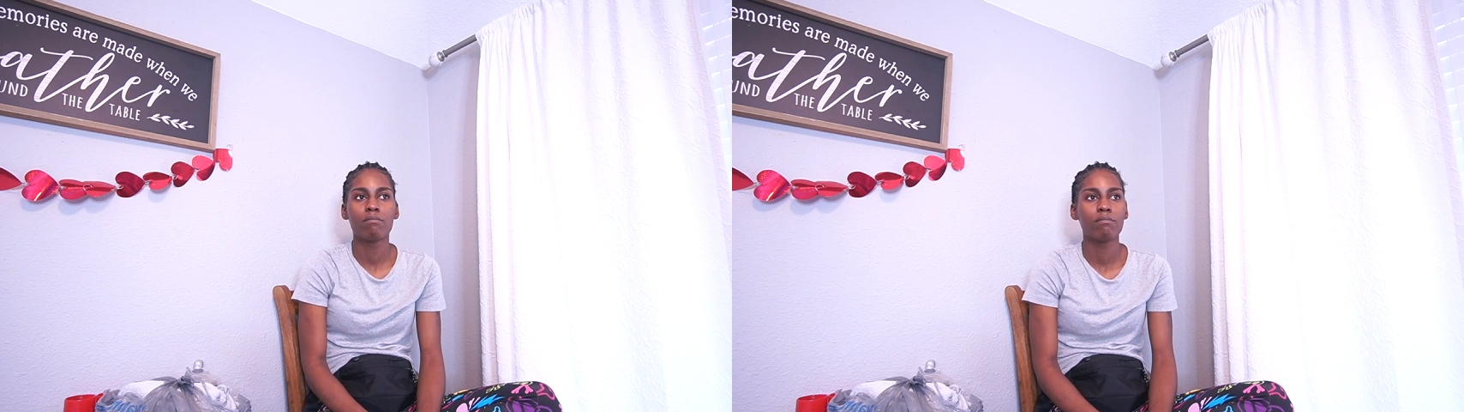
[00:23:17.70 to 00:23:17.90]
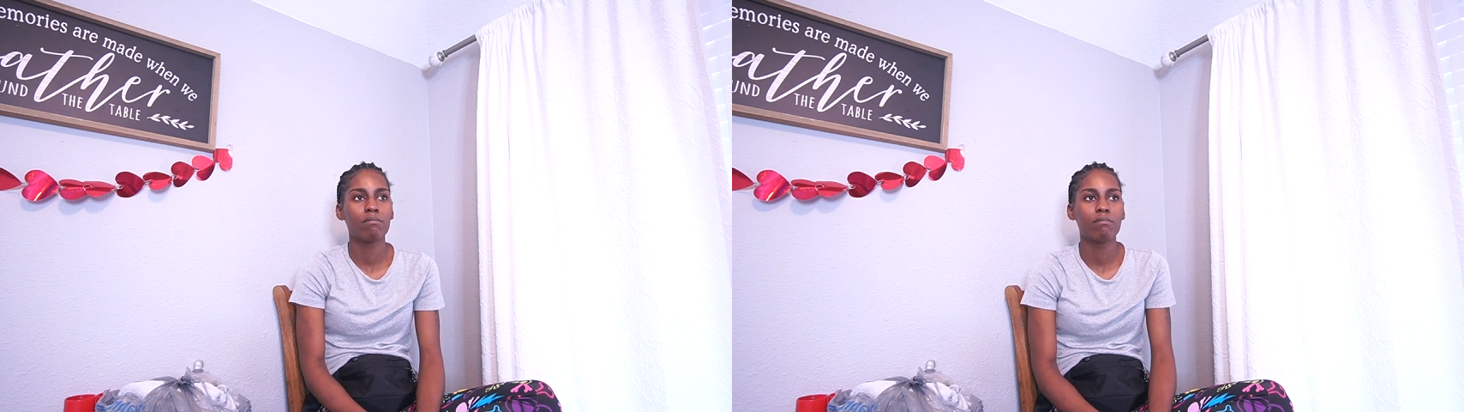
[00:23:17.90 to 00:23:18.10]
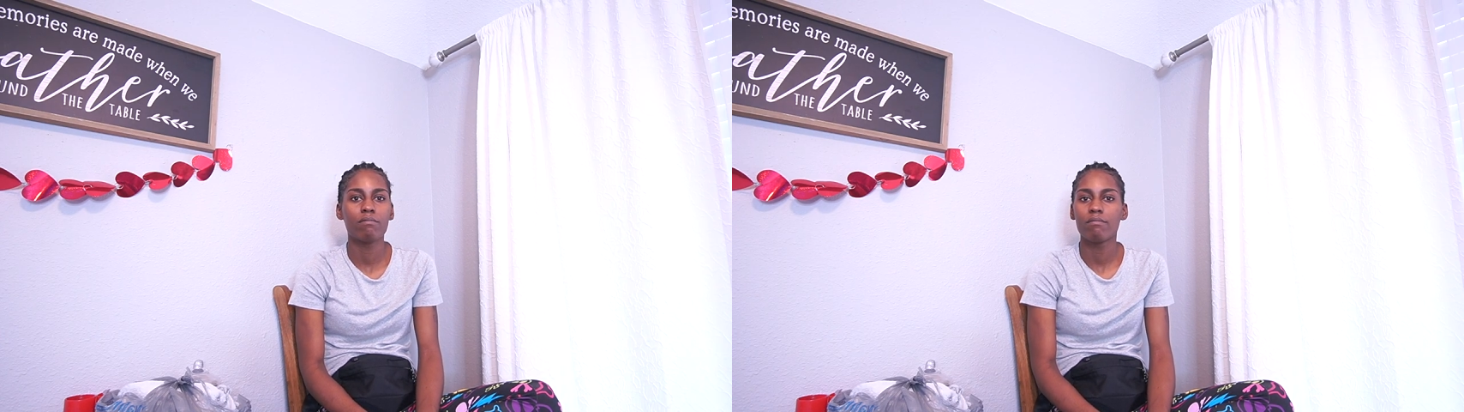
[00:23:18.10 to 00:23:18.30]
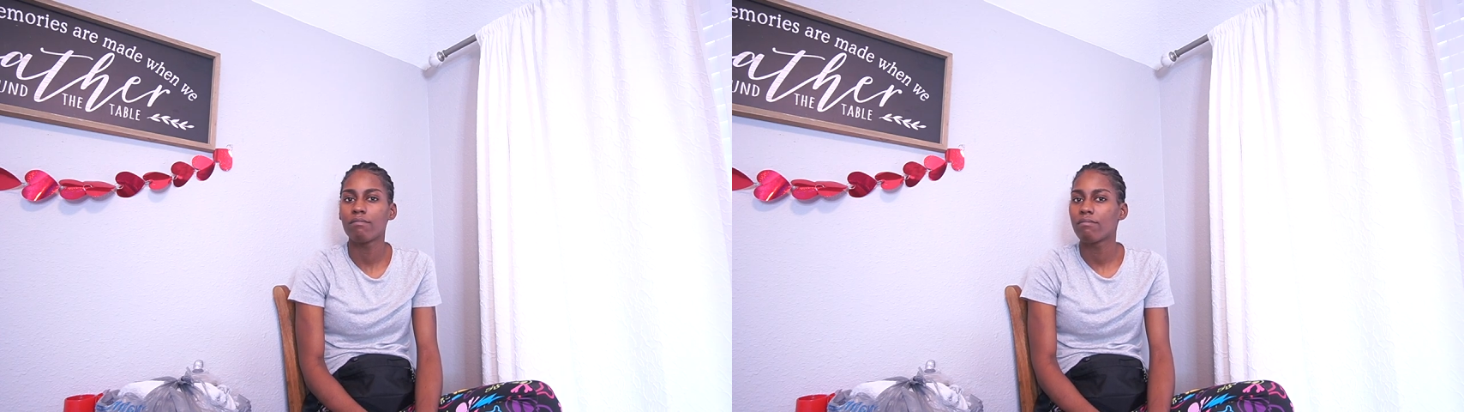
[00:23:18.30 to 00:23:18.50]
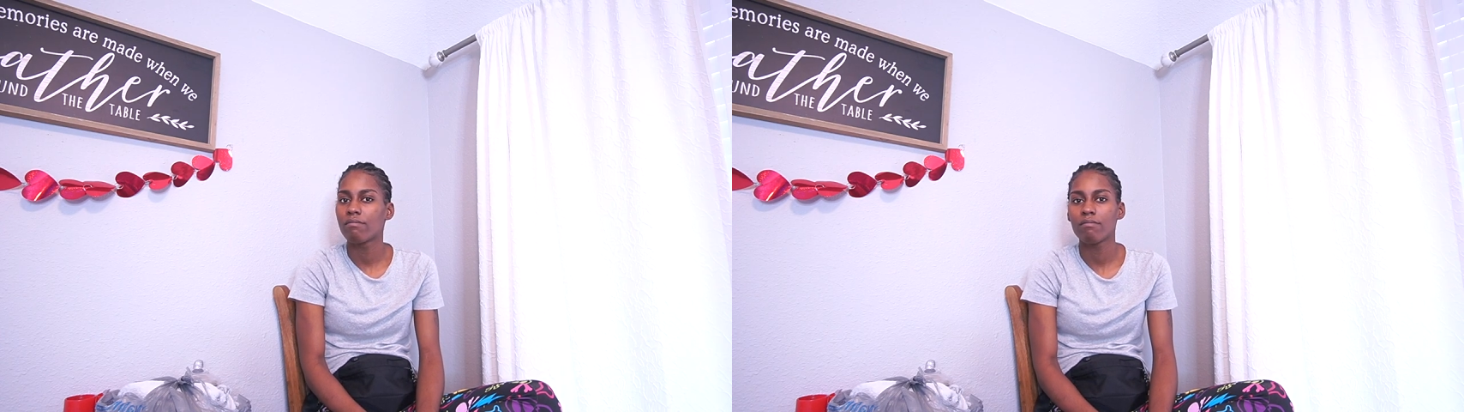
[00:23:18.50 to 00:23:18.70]

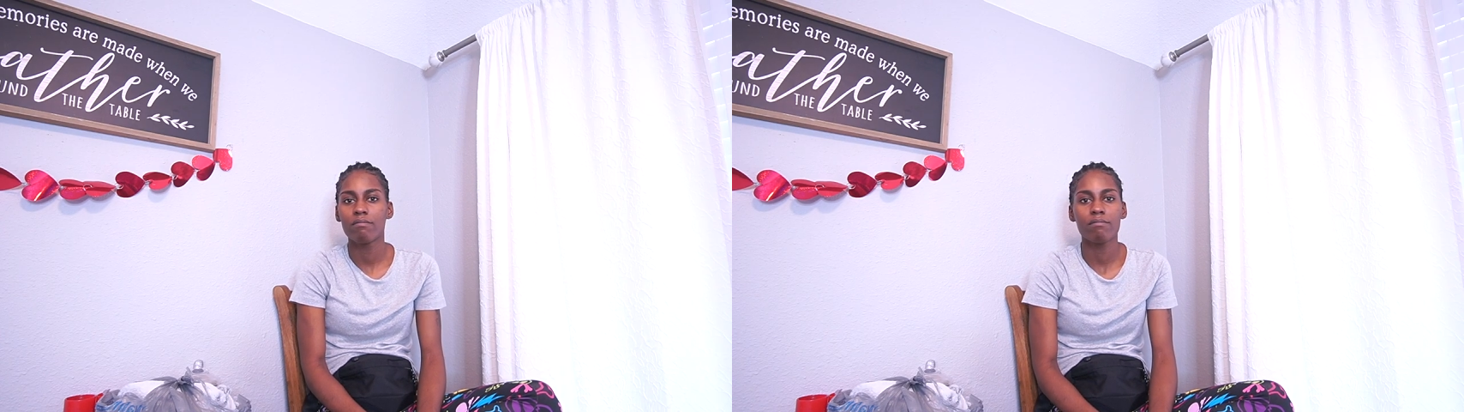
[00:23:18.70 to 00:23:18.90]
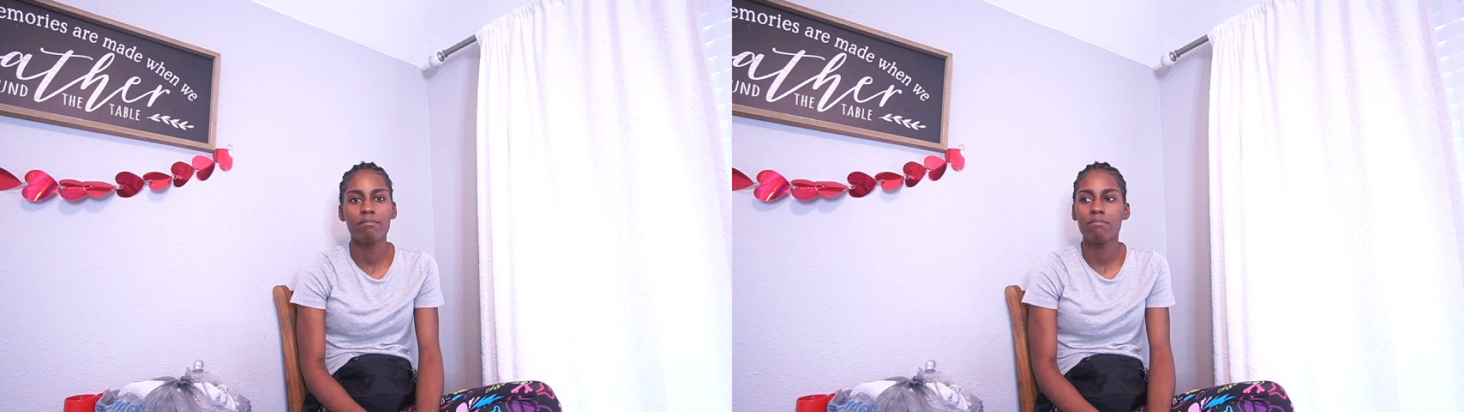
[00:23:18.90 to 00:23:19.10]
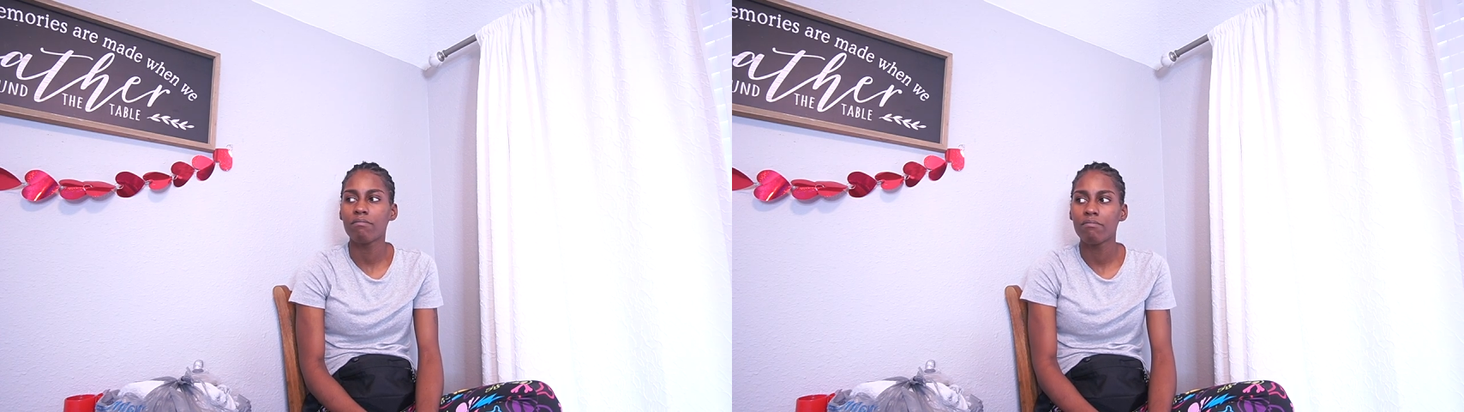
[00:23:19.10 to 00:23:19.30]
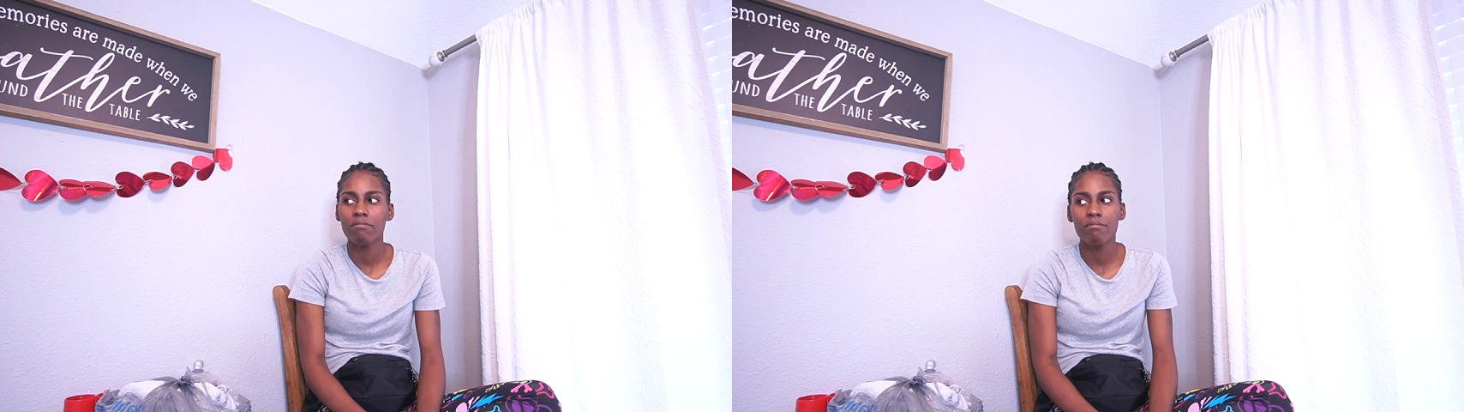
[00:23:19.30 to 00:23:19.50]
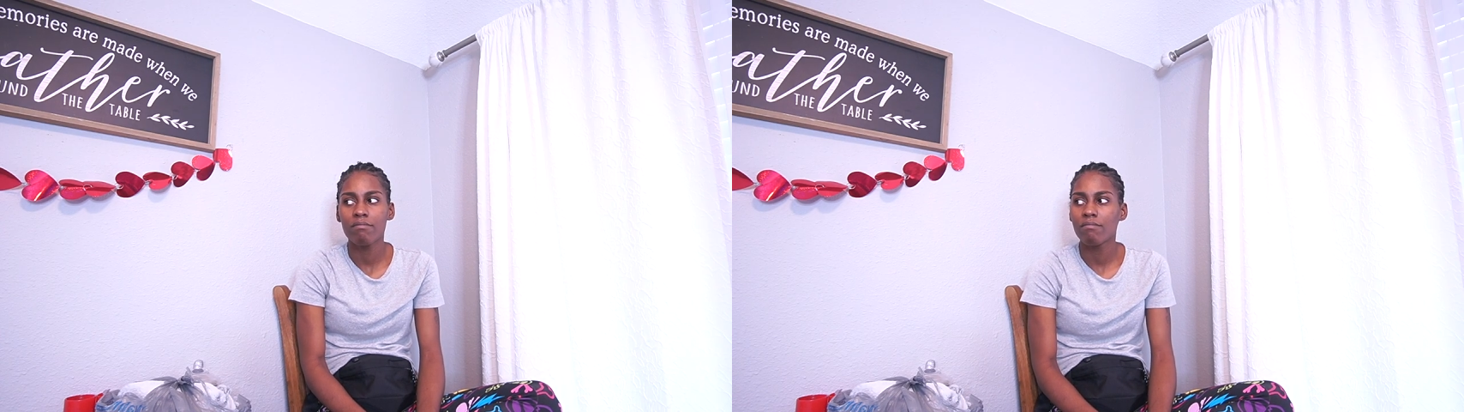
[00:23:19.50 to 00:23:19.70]

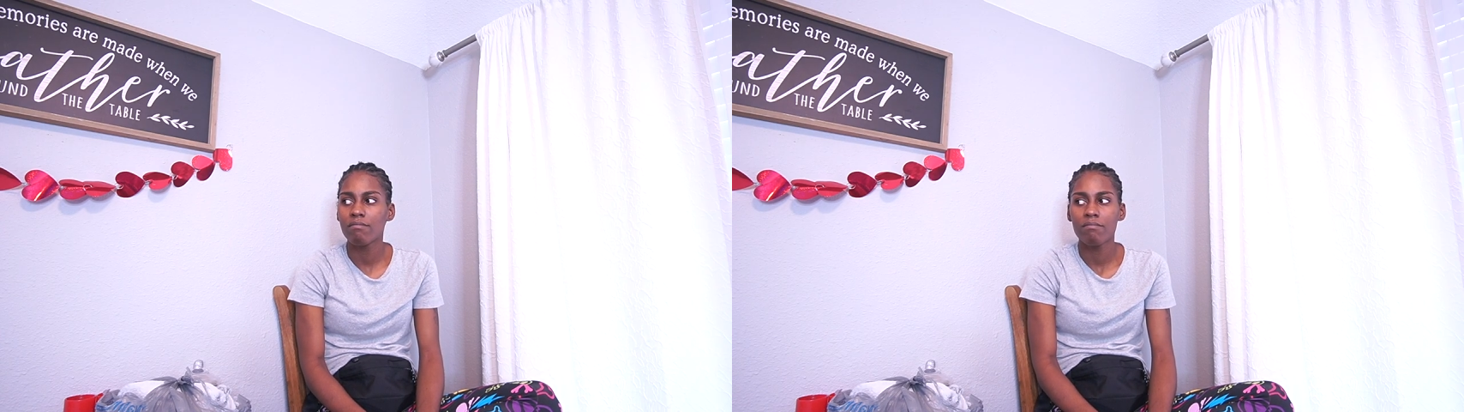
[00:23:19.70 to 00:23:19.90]
Nothing is said.